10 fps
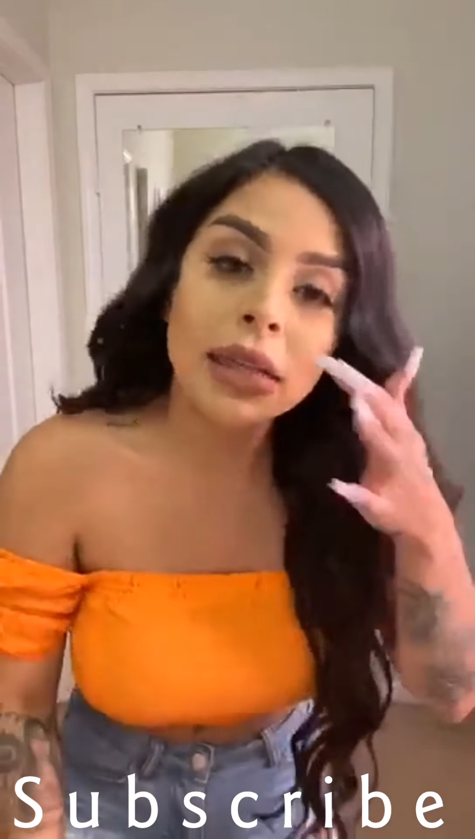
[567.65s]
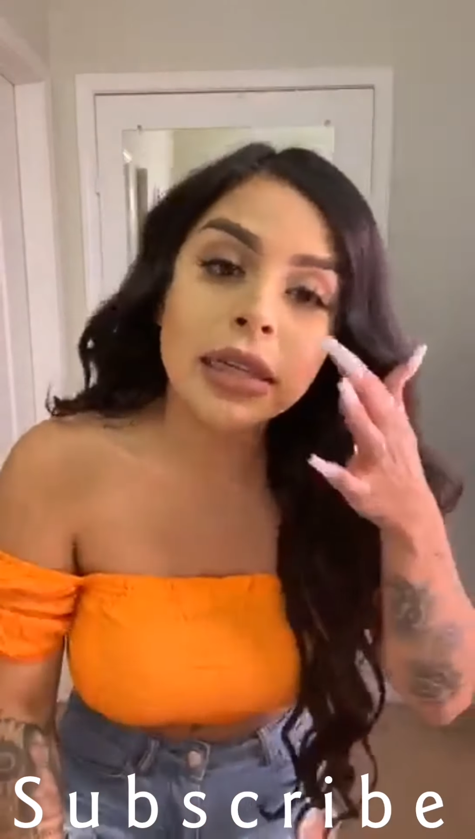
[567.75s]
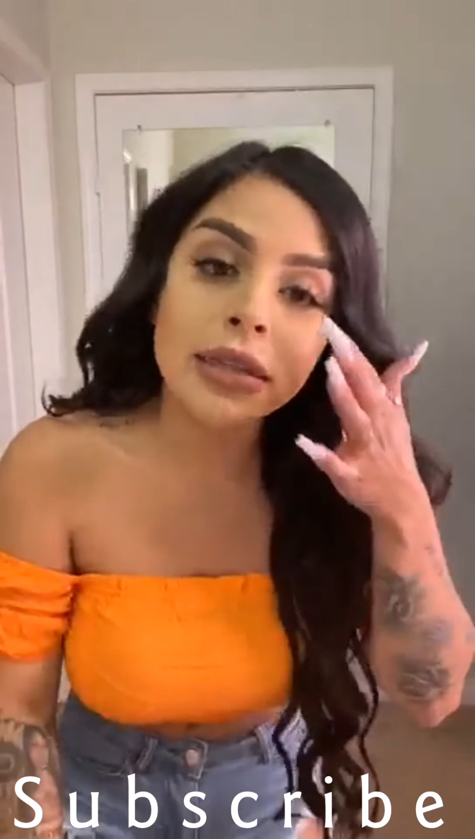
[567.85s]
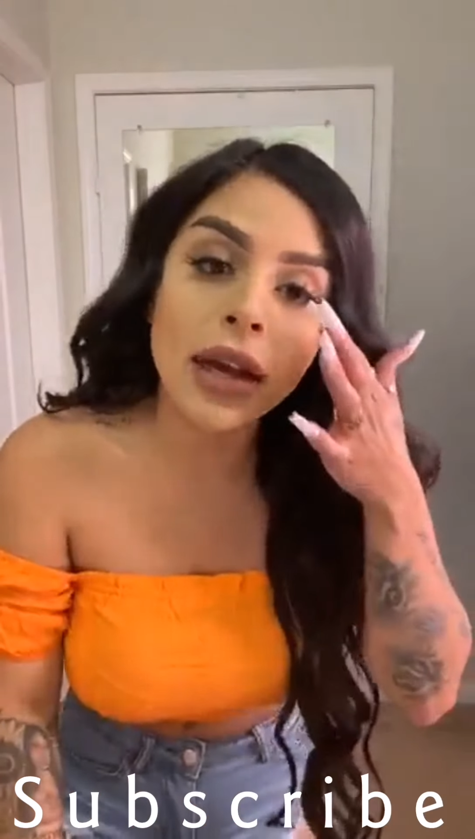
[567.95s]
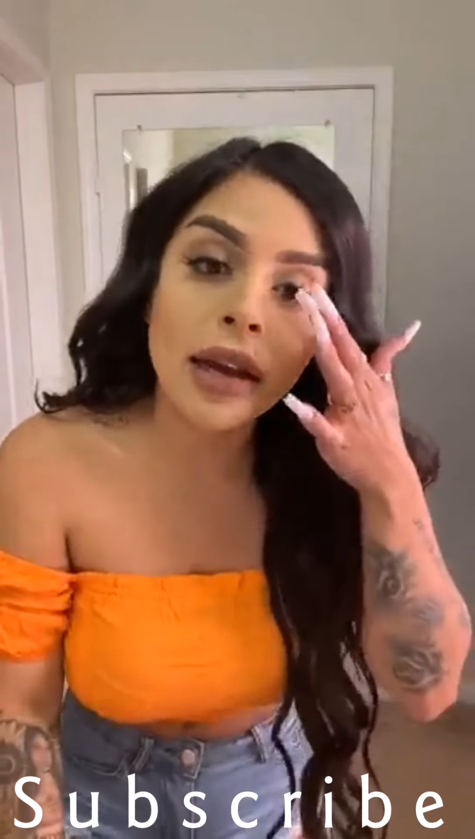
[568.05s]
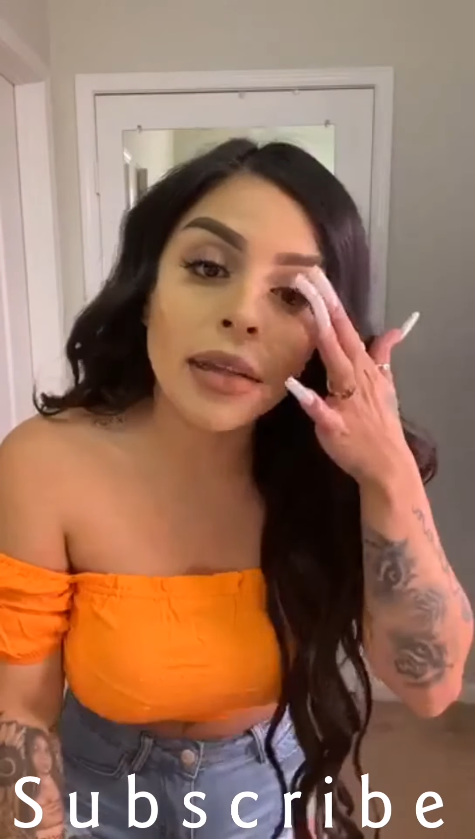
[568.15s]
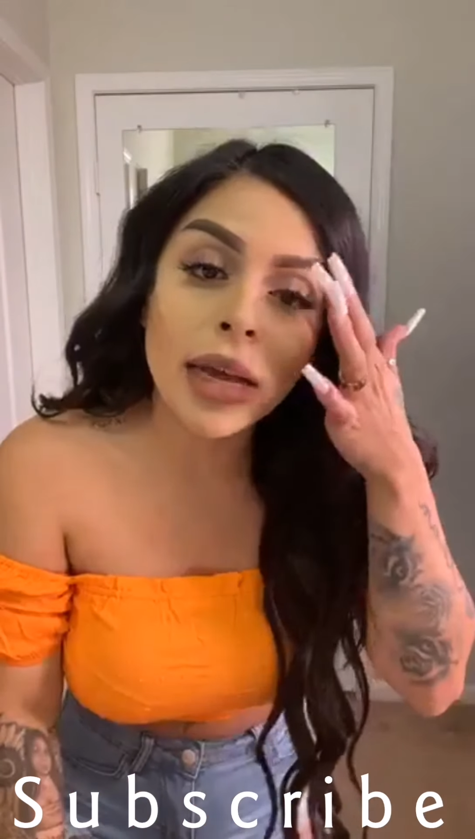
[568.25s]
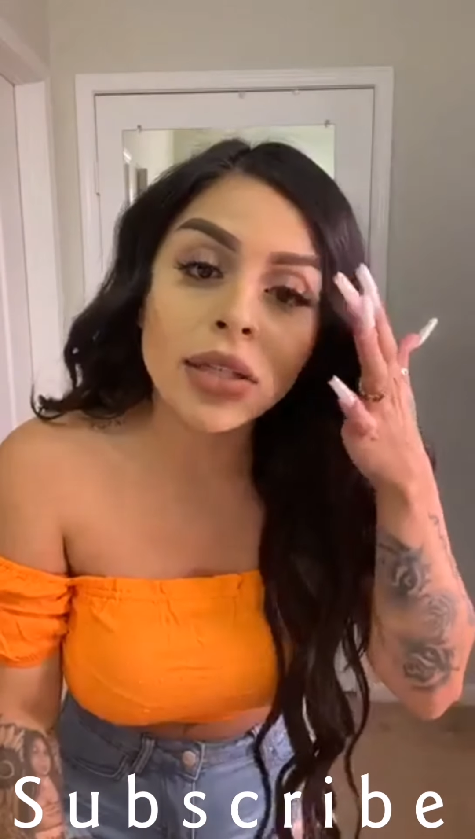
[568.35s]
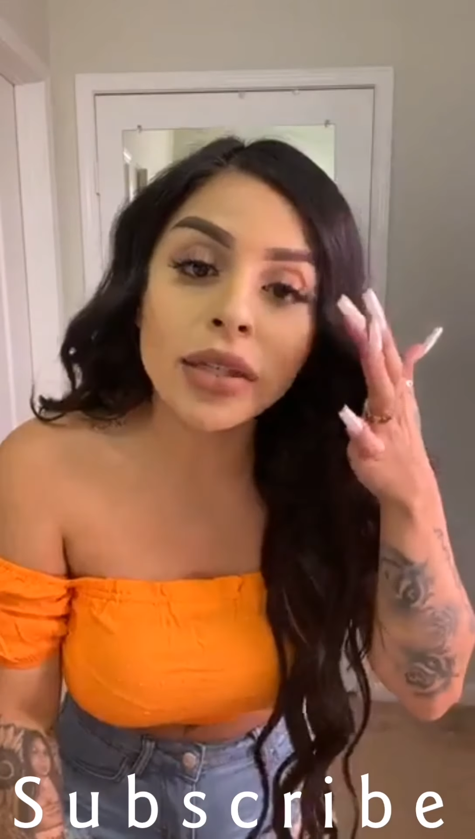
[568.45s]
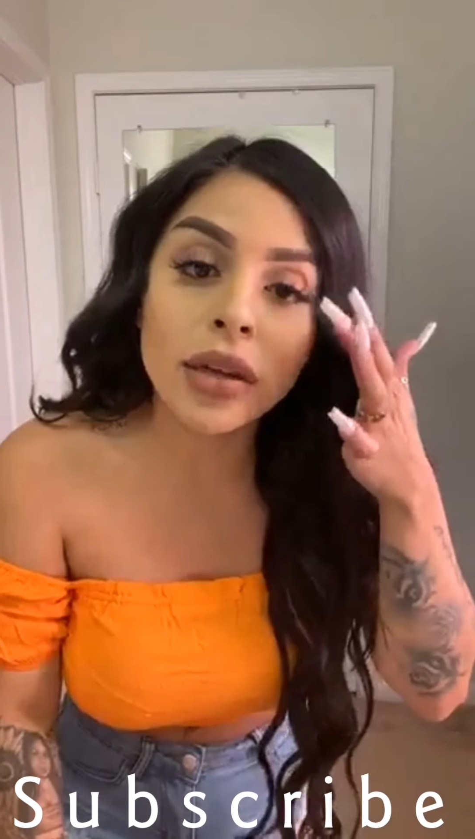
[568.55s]
These uh,
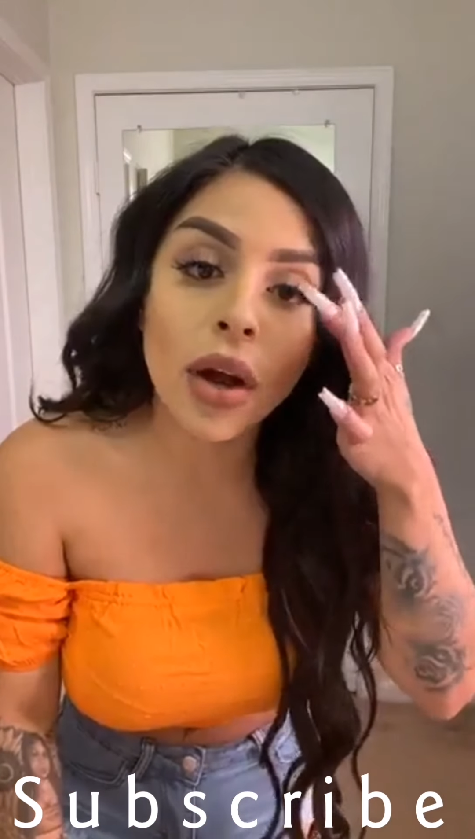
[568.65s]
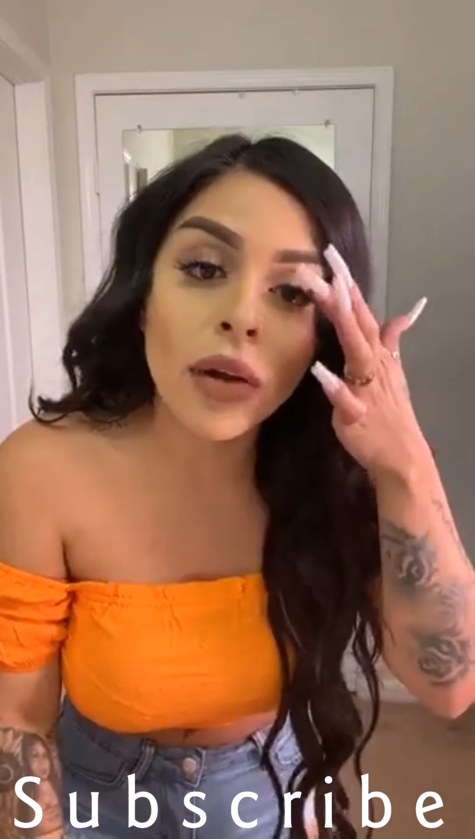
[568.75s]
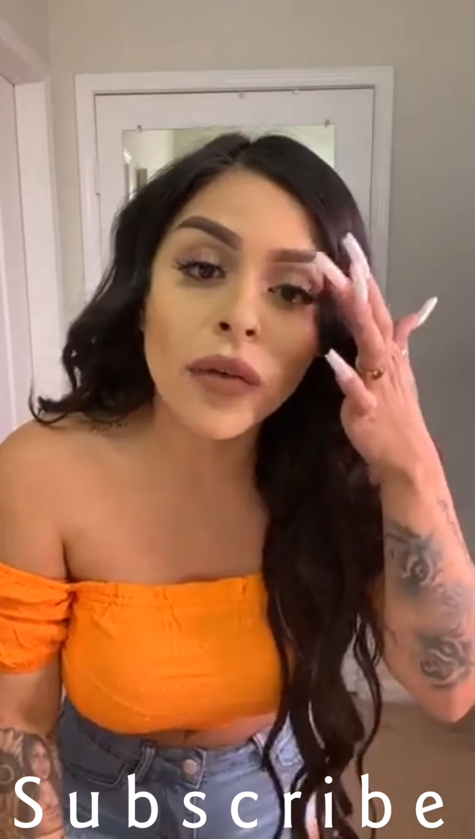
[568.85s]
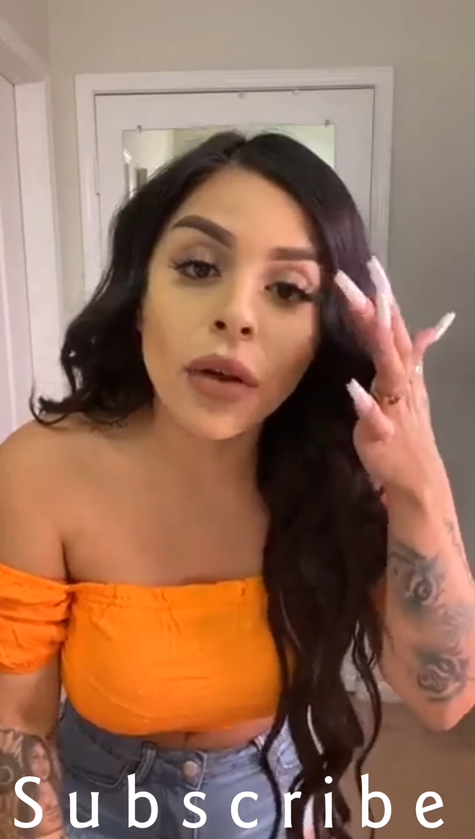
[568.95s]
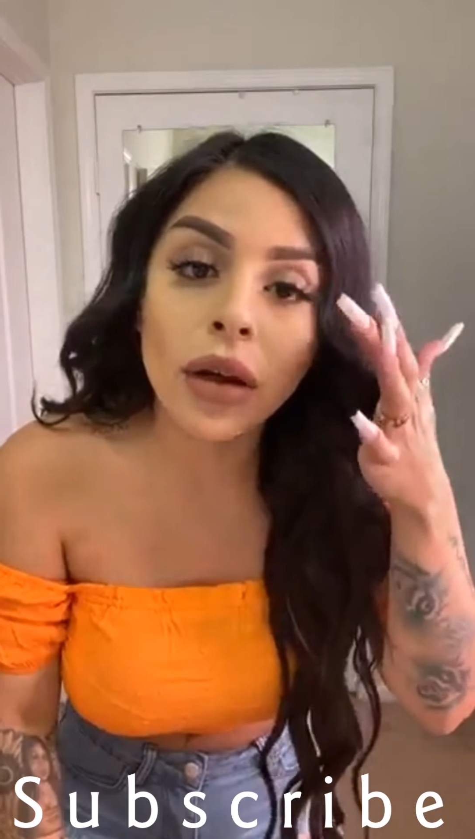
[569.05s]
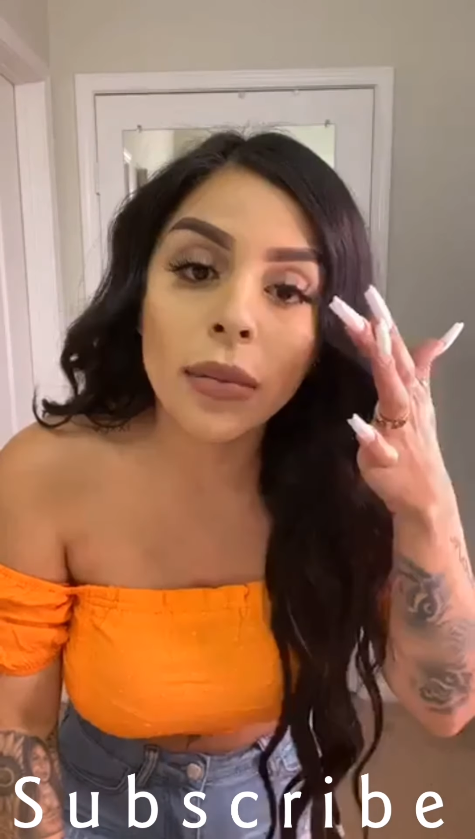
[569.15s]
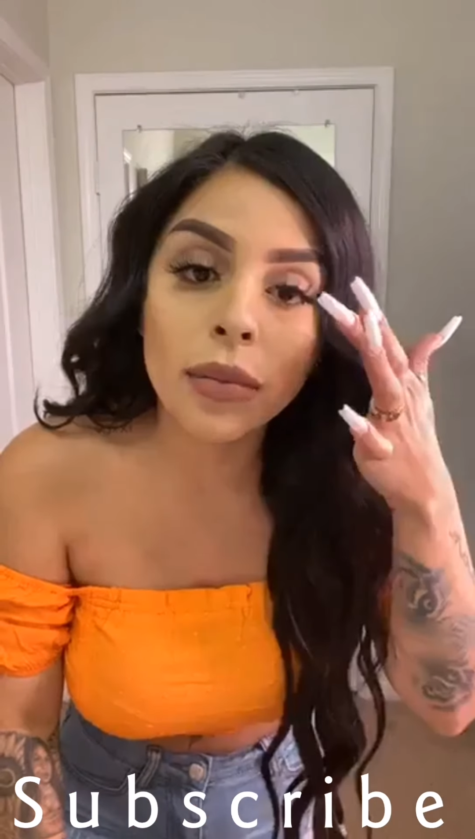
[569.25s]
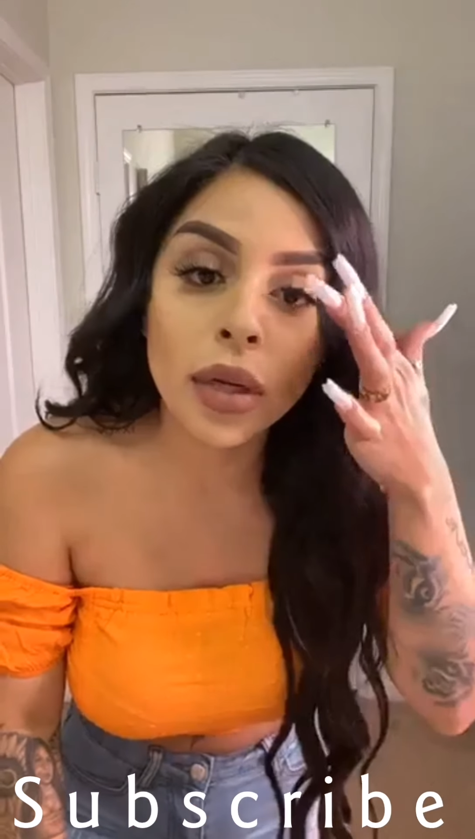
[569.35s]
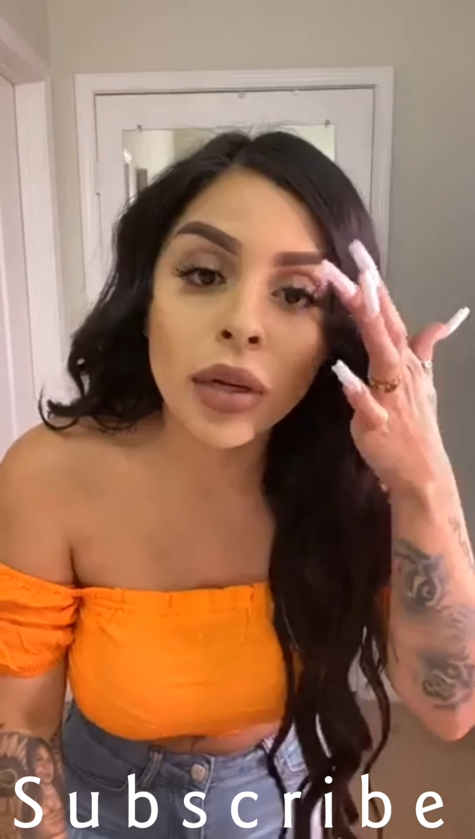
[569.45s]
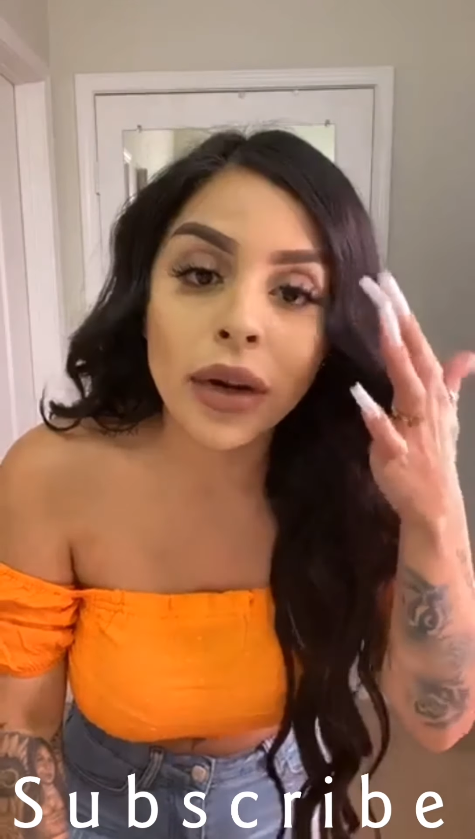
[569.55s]
lashes are
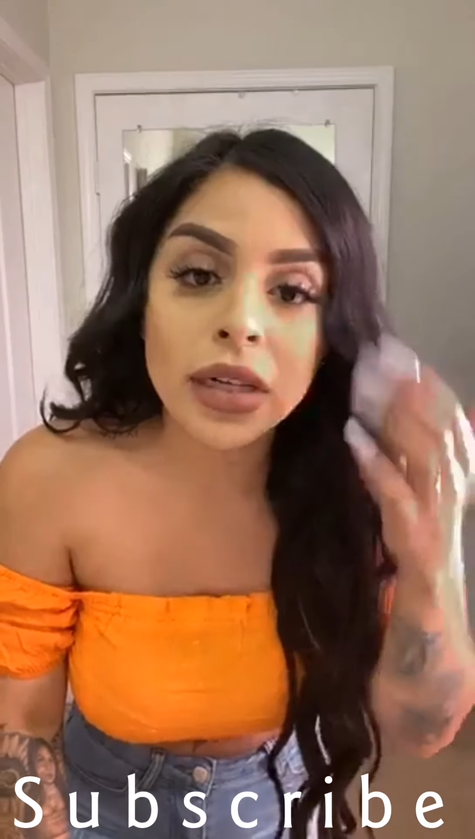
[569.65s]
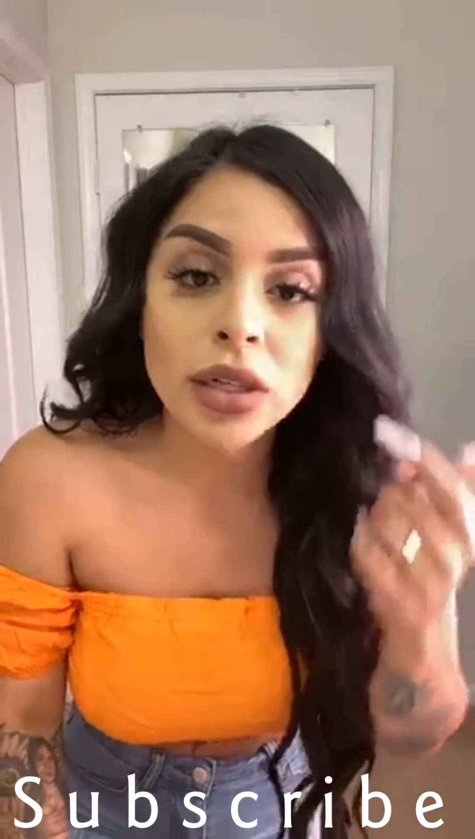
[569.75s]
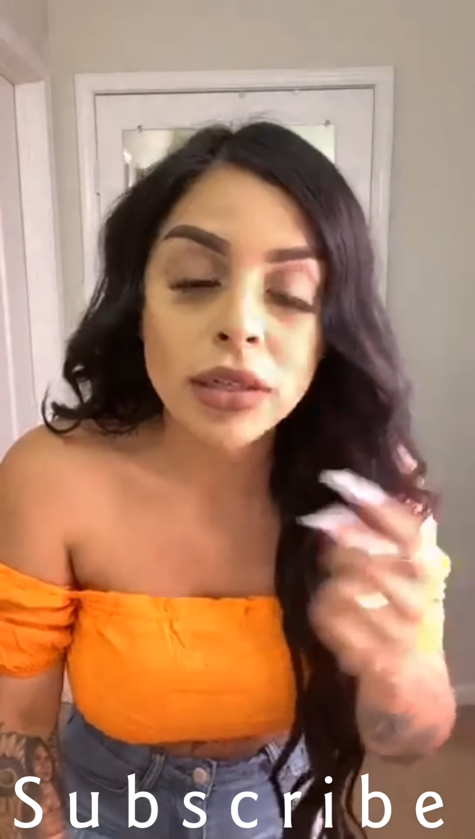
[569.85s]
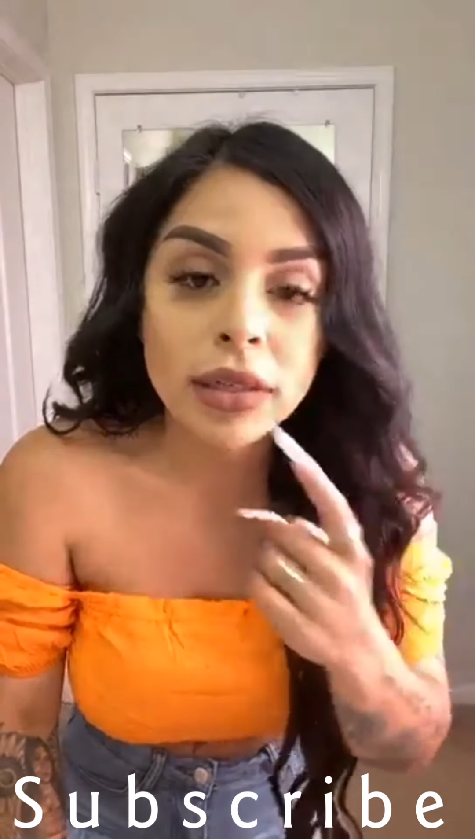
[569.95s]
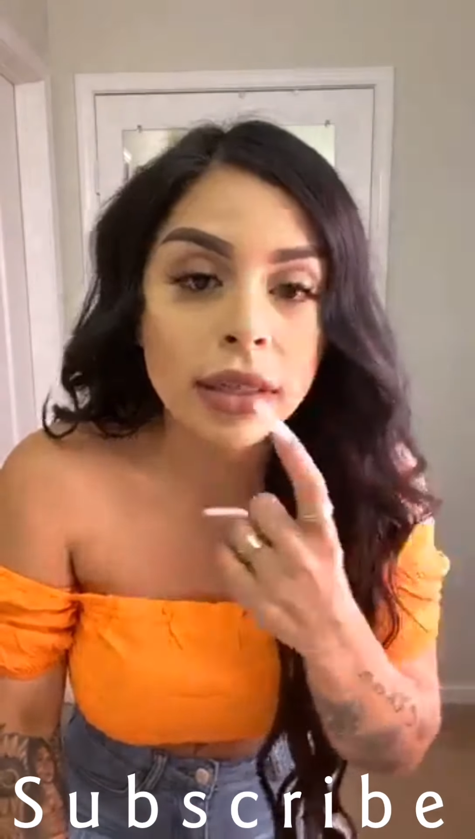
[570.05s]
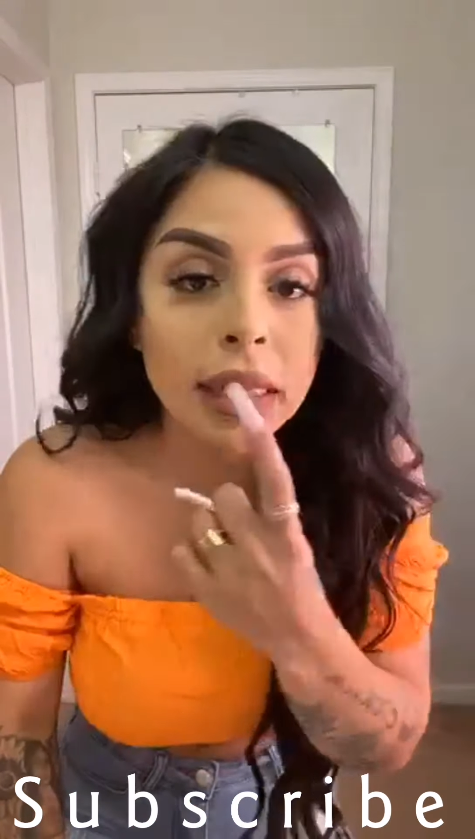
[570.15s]
from Beauty Creations.